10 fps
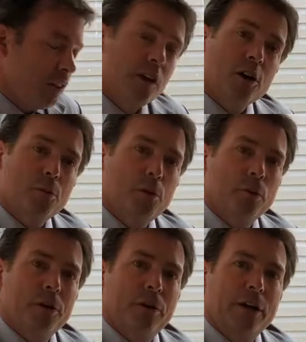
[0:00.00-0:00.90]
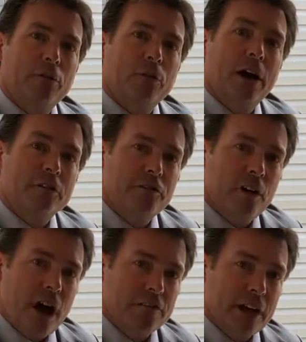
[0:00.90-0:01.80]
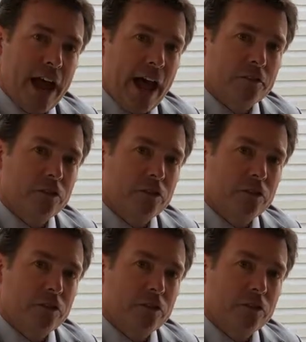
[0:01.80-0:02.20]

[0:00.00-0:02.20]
the unemployment rate was around 5.5.